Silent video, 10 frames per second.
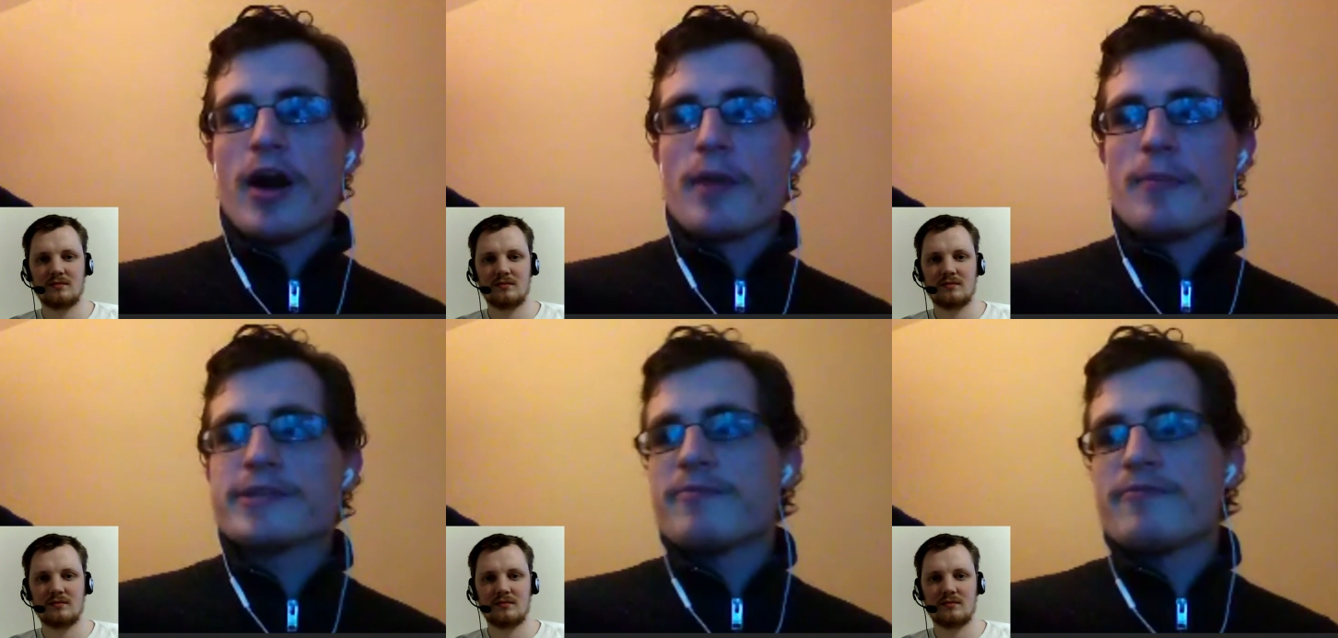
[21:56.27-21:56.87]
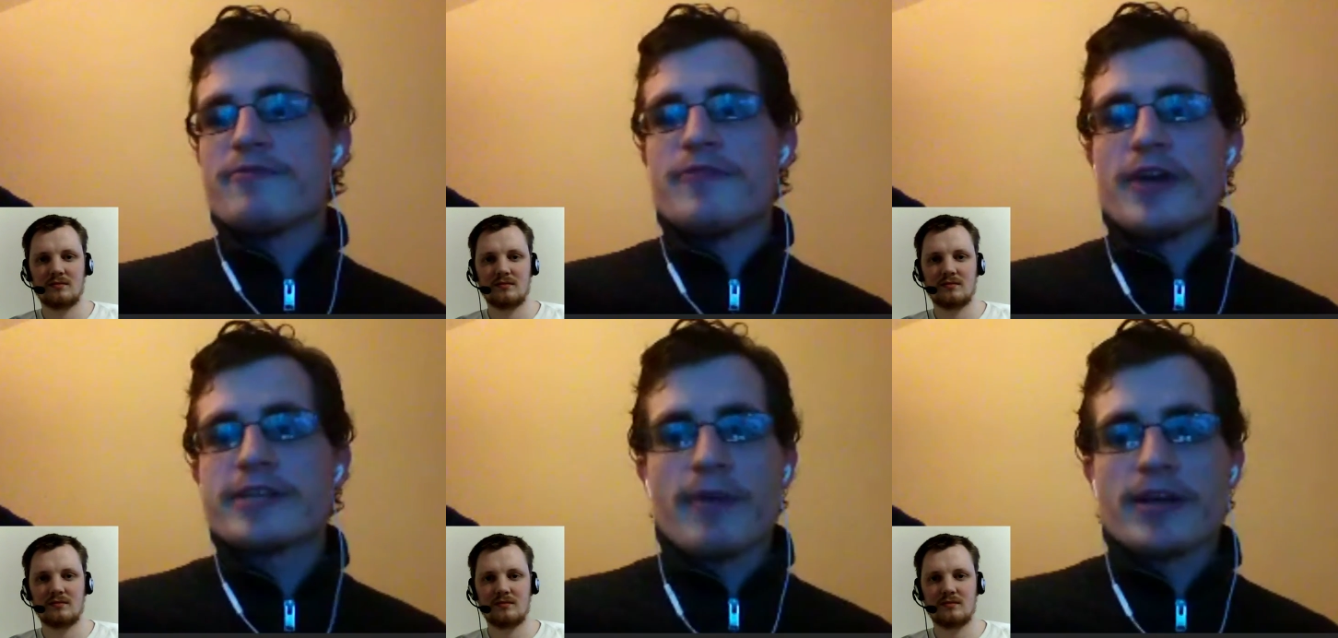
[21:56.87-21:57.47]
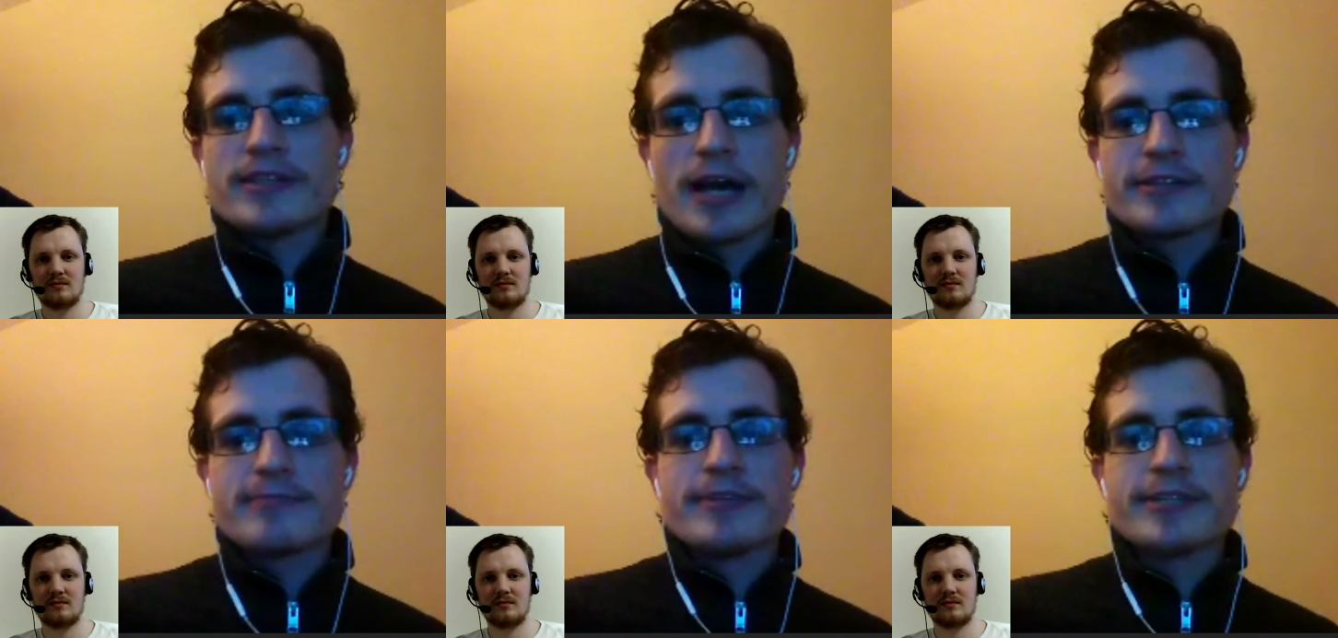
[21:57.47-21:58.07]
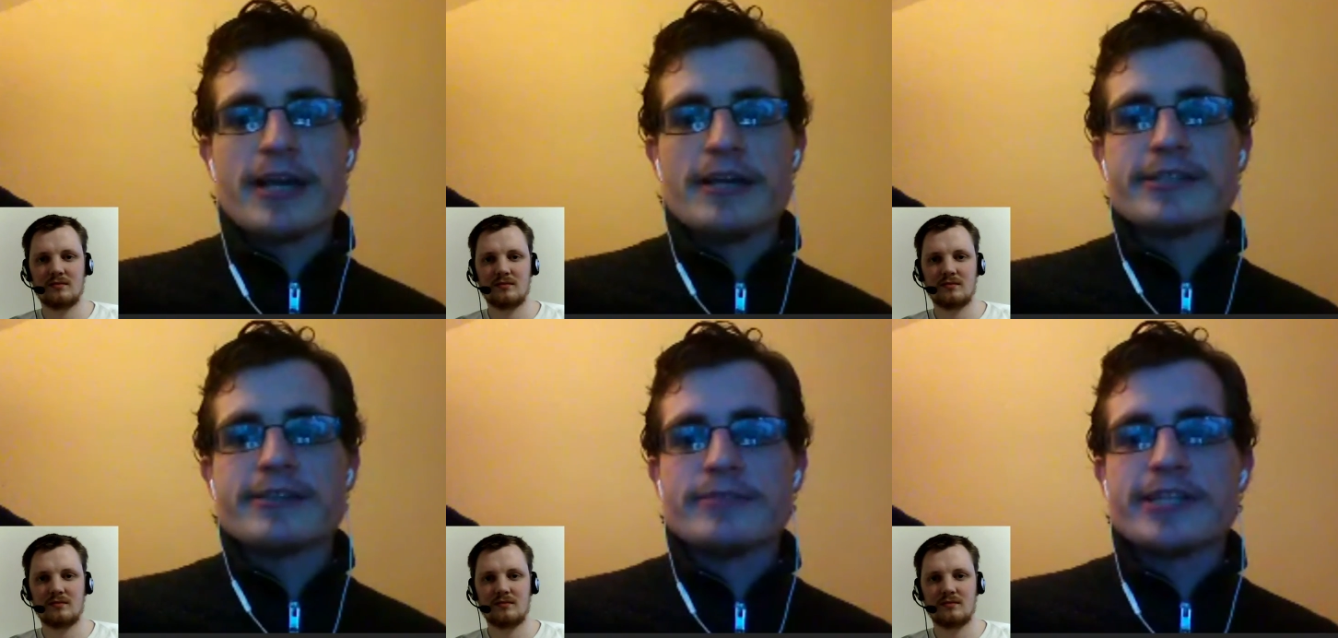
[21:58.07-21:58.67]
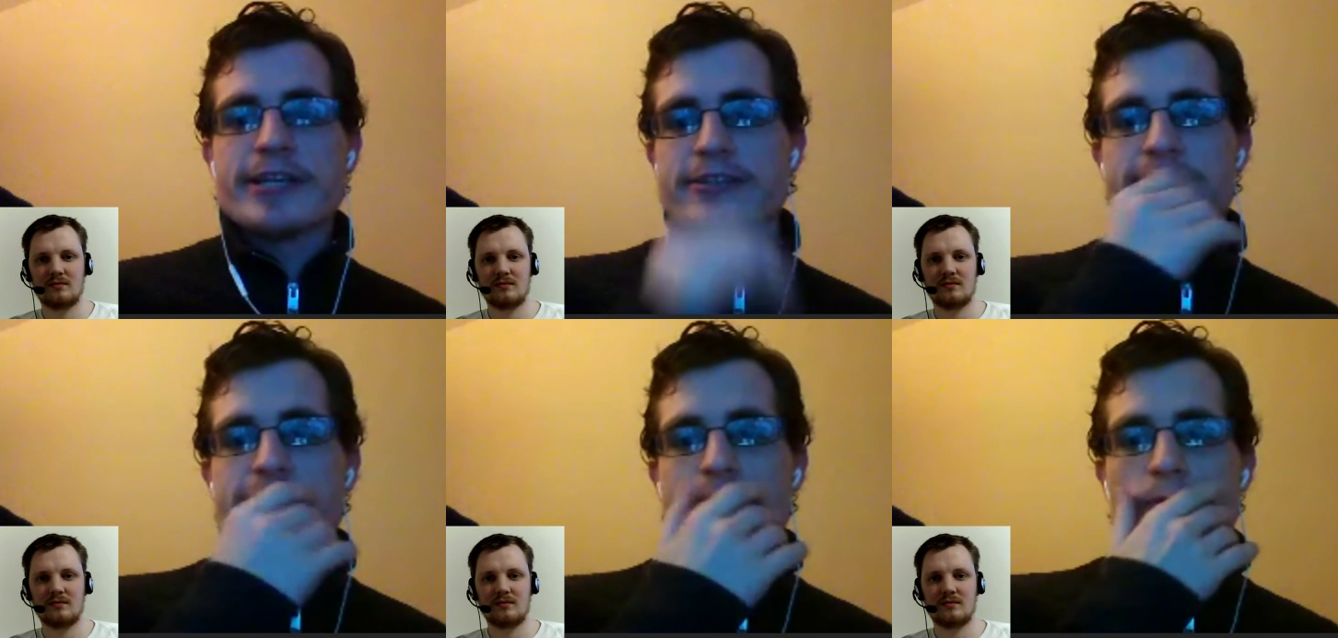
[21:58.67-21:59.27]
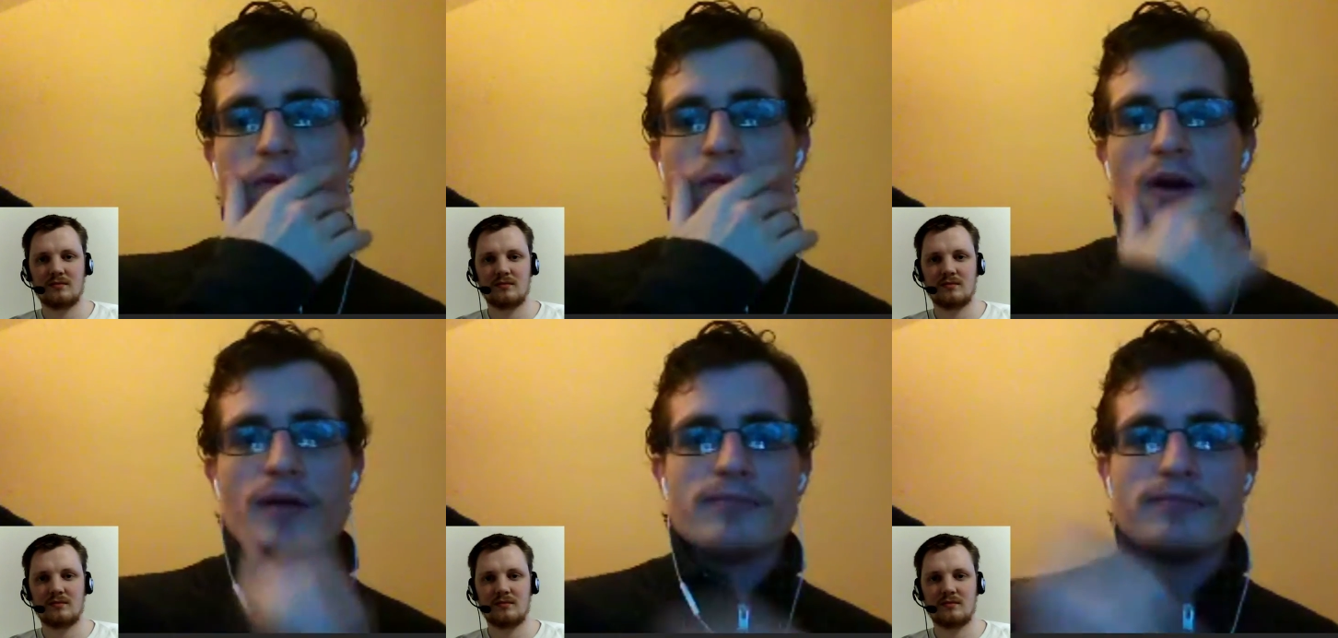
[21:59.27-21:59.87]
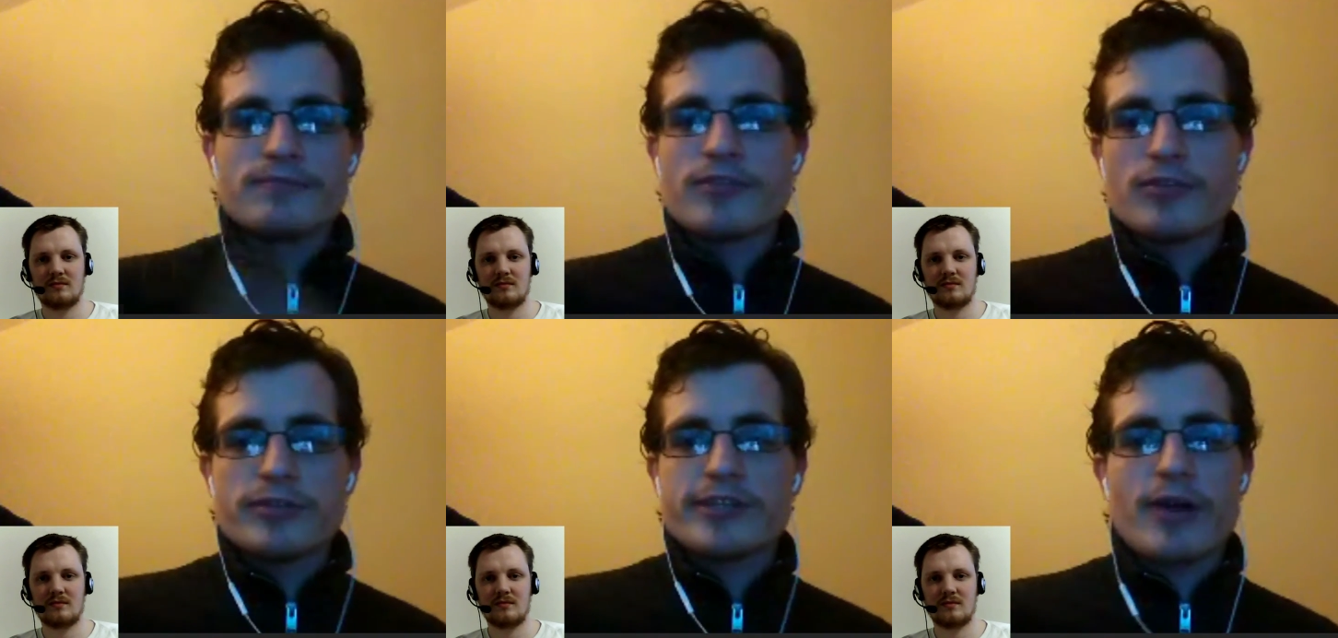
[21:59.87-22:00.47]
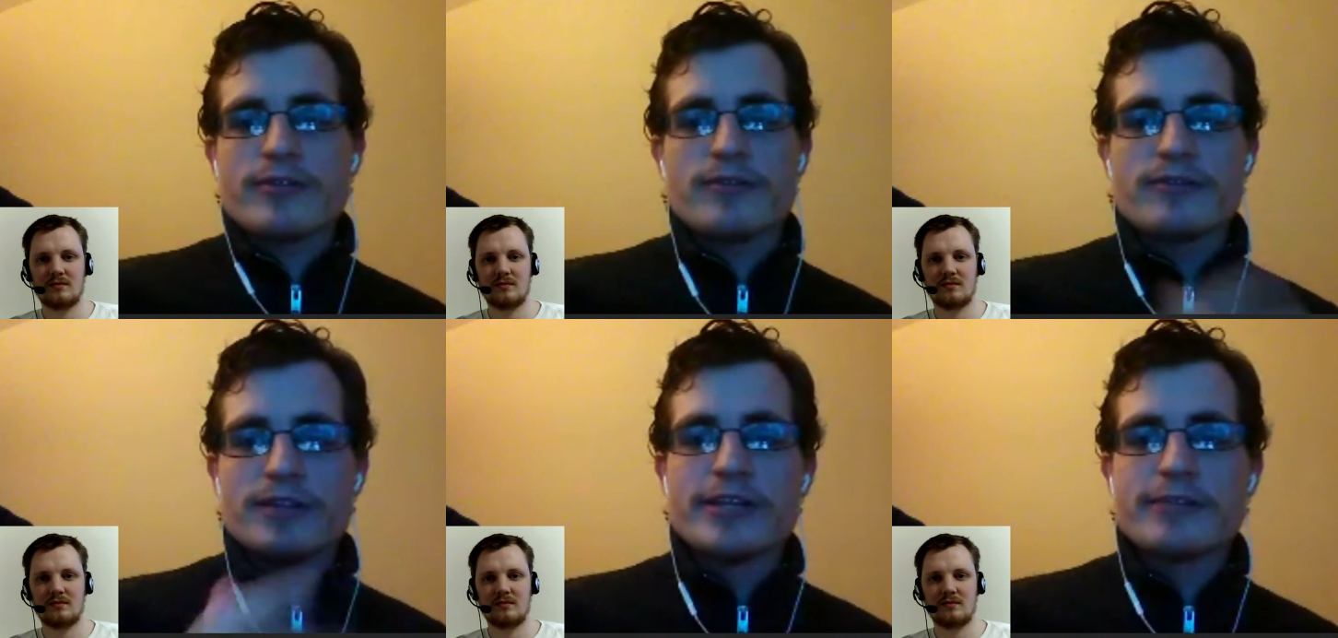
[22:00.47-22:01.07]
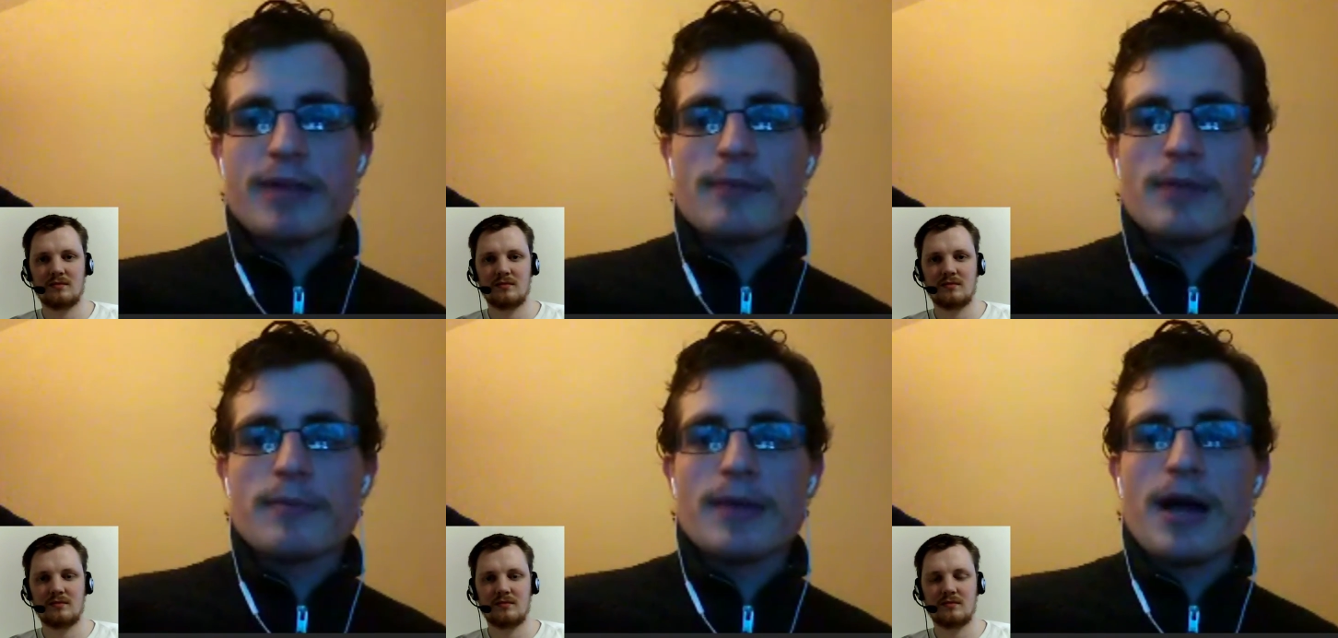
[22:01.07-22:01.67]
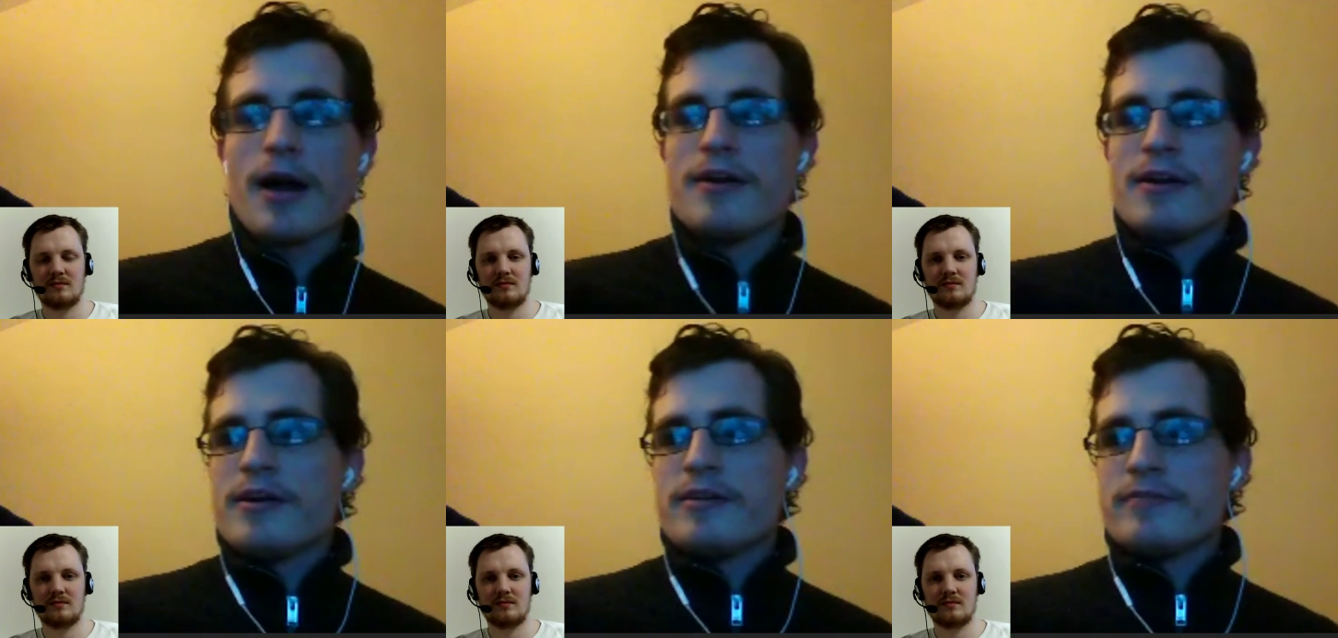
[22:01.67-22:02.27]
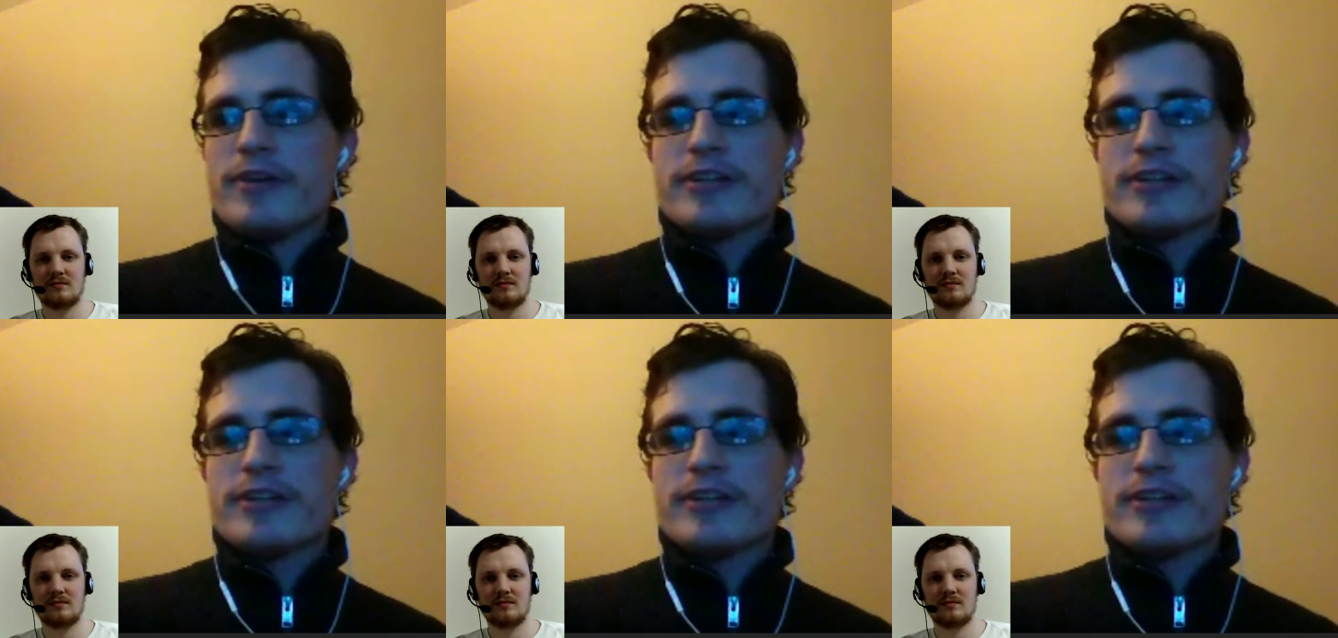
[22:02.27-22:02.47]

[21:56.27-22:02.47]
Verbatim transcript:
Speaker 1: I must fix my dad's mistakes and sins and whatnot, and scratch off the list. Blah blah blah. This